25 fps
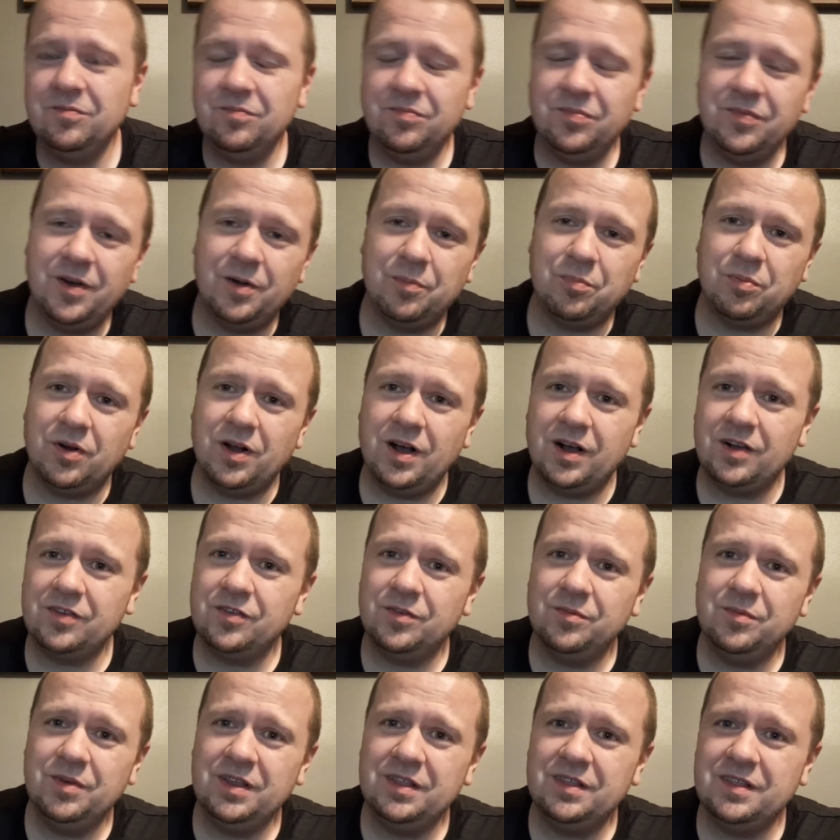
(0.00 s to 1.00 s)

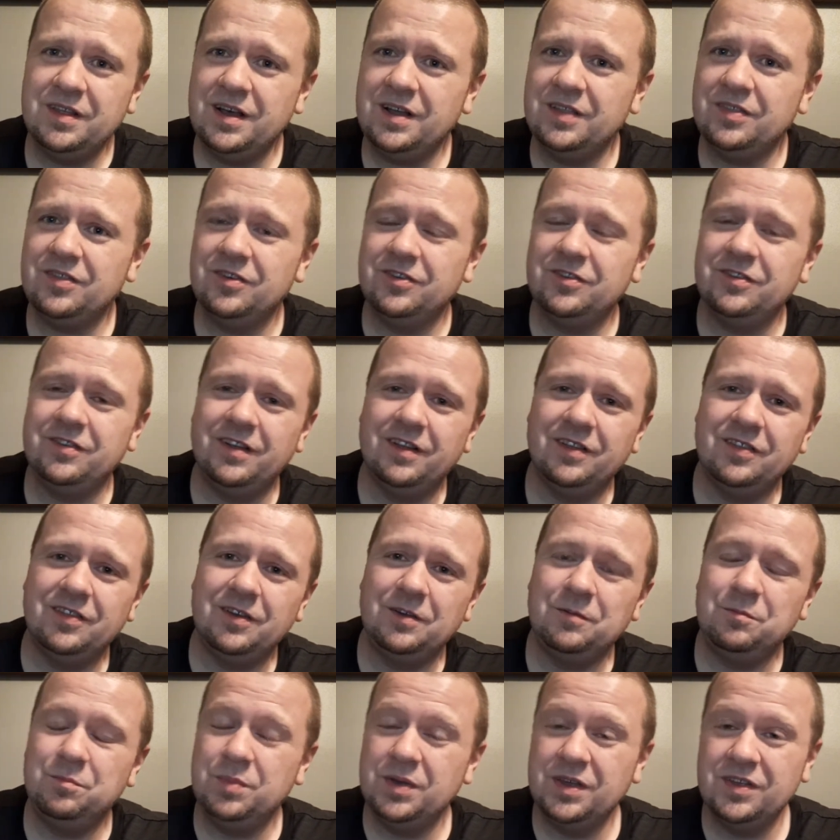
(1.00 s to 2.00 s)
approximate that. There's
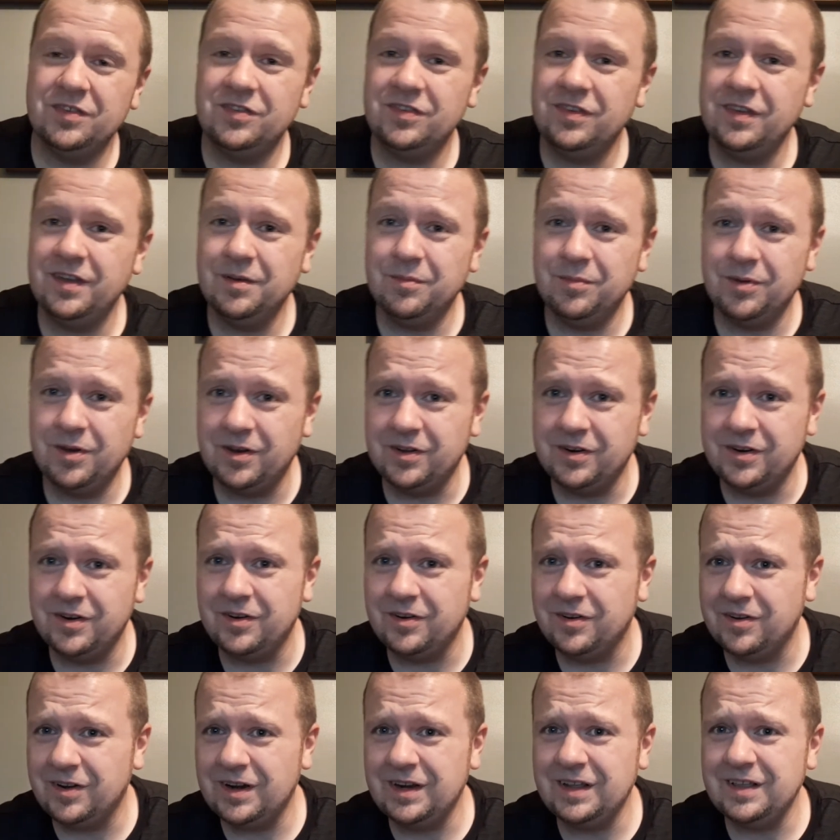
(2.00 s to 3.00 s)
nothing pissy about it
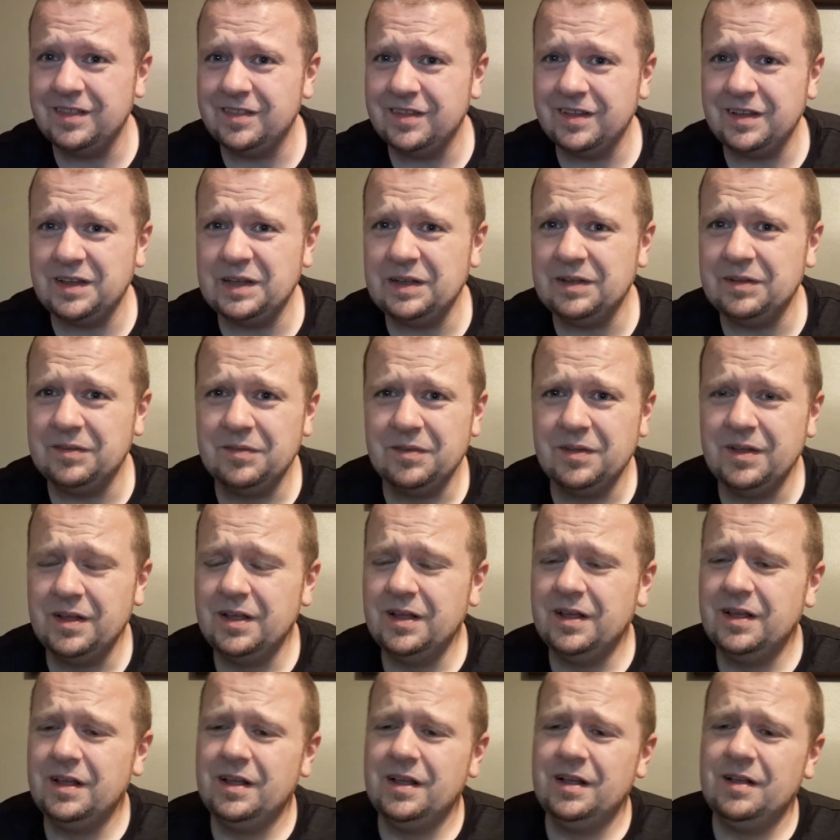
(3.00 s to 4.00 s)
or anything
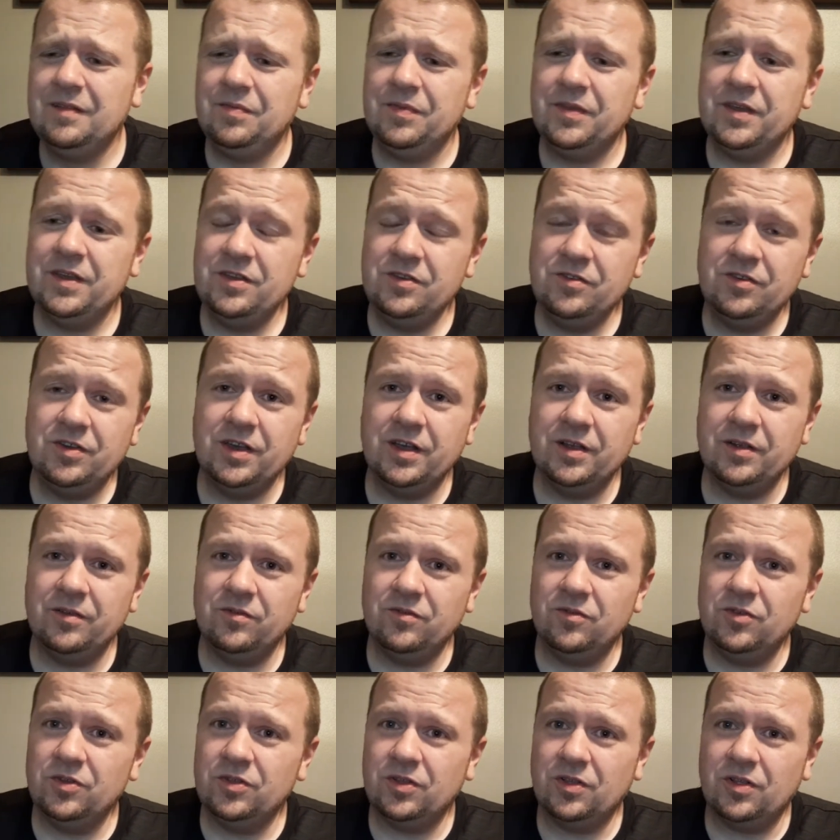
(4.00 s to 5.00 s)
that you get
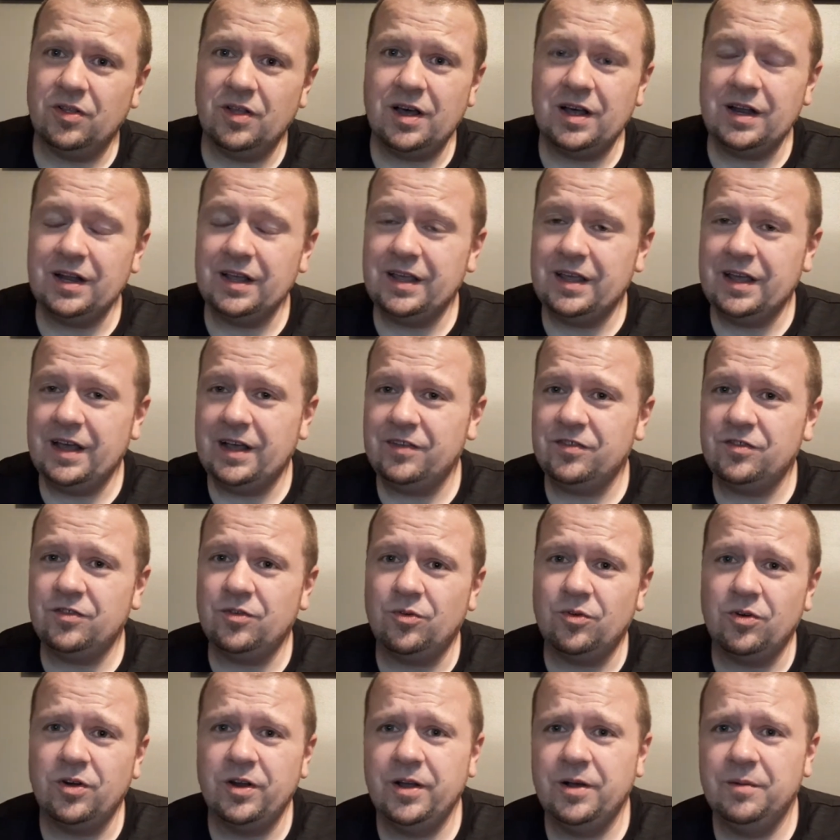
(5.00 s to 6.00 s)
with a lot of
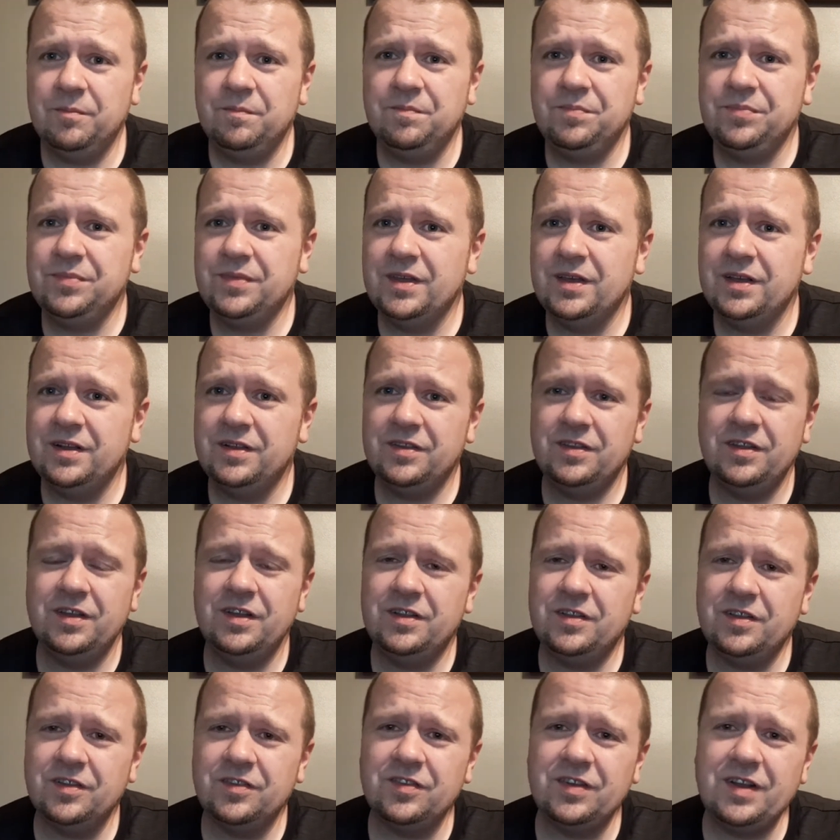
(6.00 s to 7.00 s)
castoreum. It
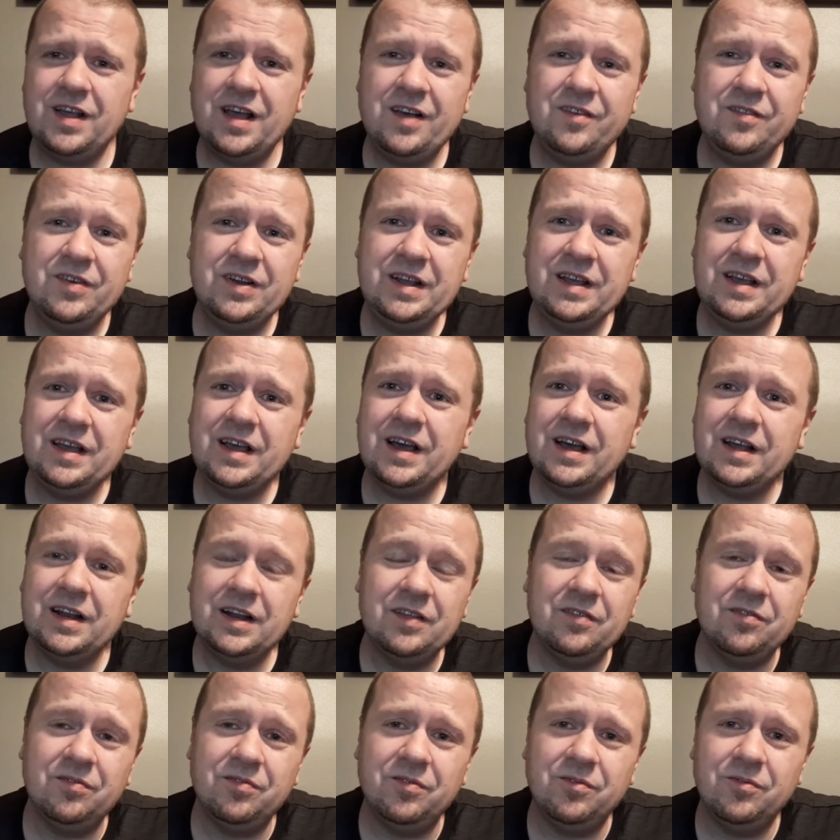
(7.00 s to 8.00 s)
doesn't have any kind
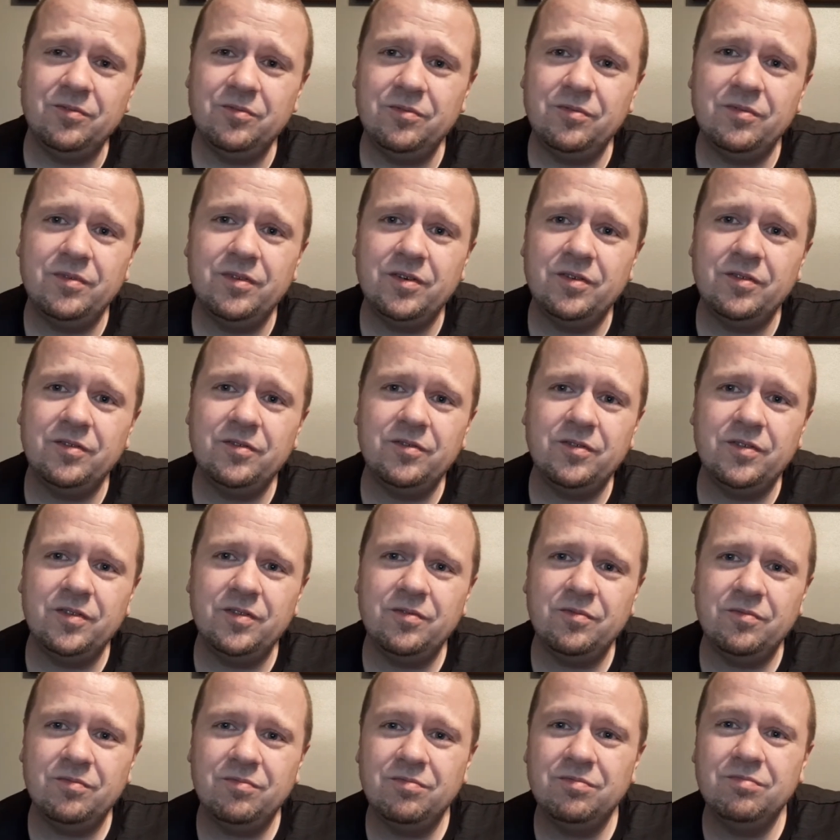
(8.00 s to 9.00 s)
of
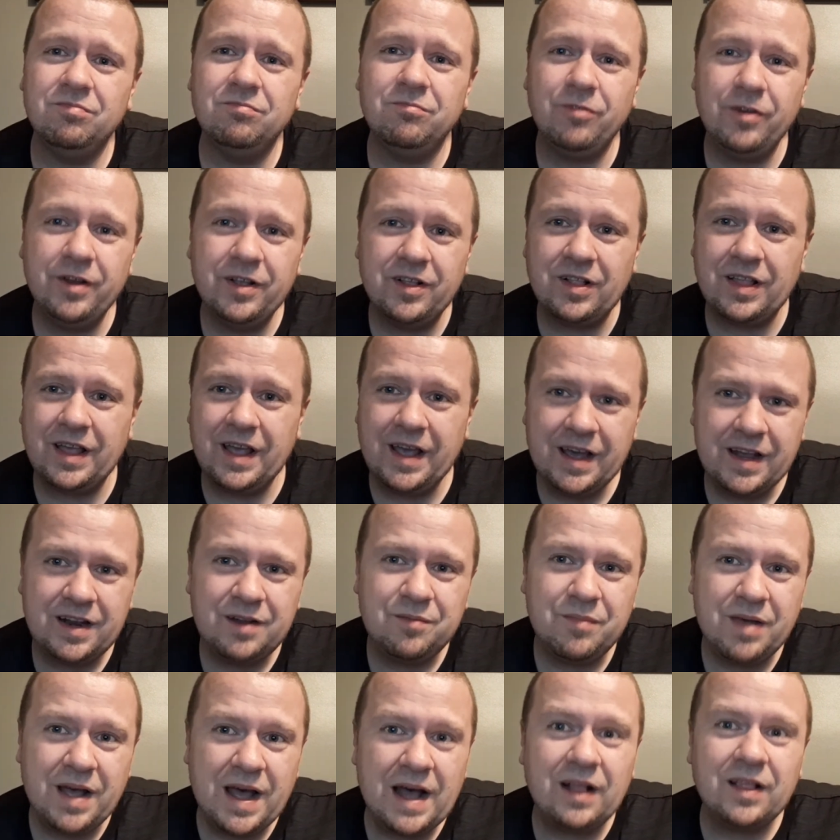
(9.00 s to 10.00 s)
real
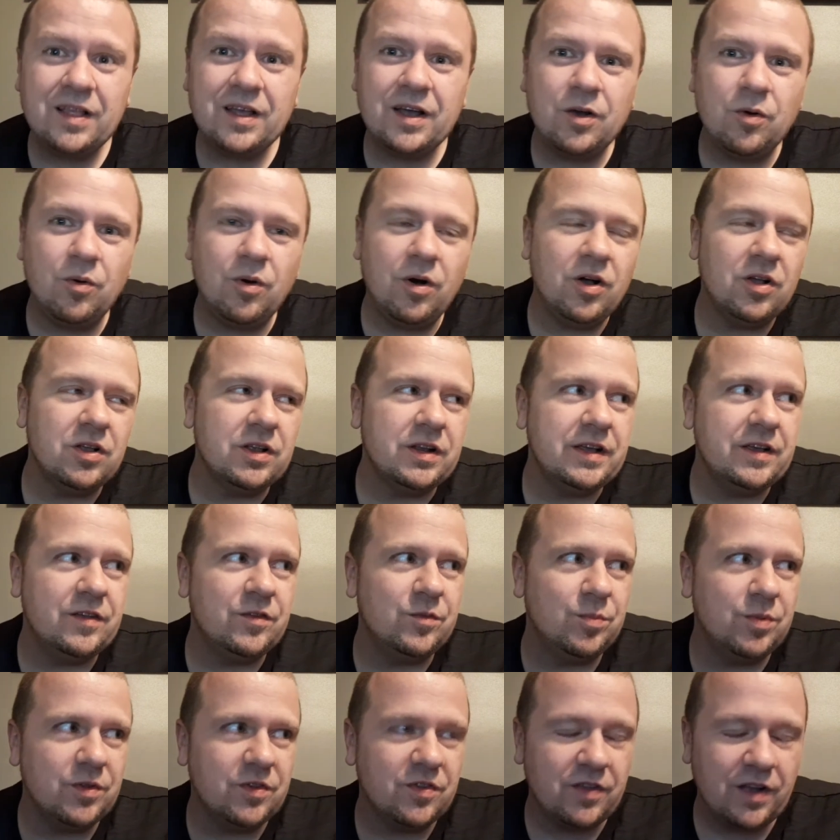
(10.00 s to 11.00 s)
animalic qualities
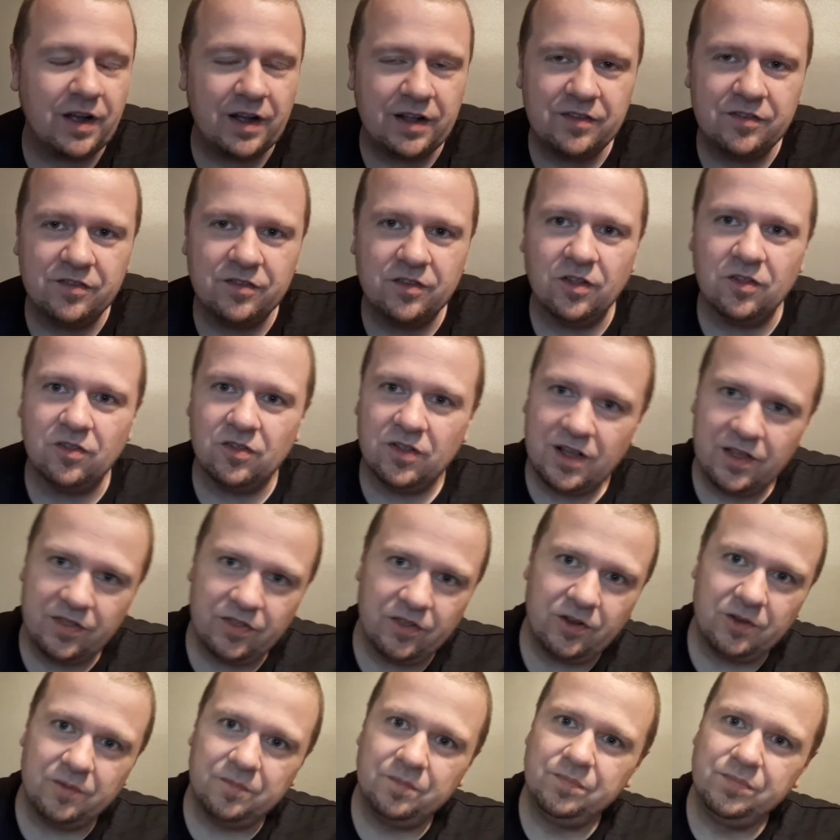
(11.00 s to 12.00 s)
besides the
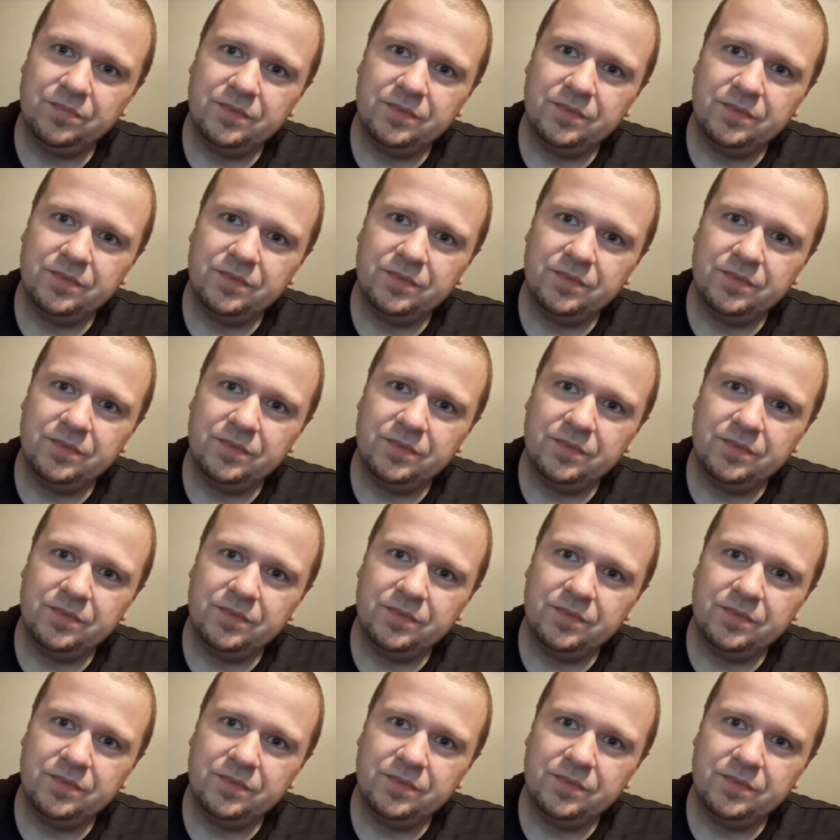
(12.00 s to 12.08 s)
leather.